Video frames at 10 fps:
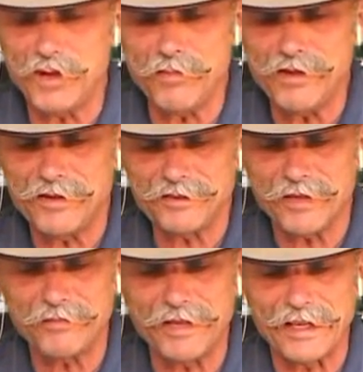You told me
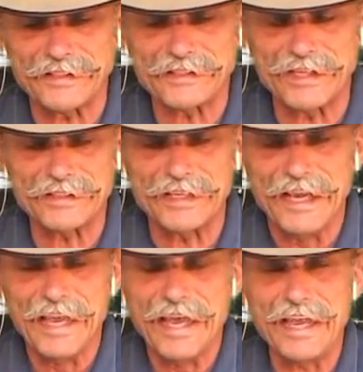something last night
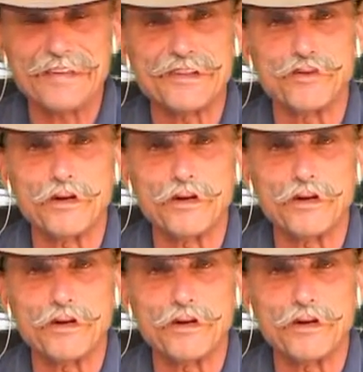that it's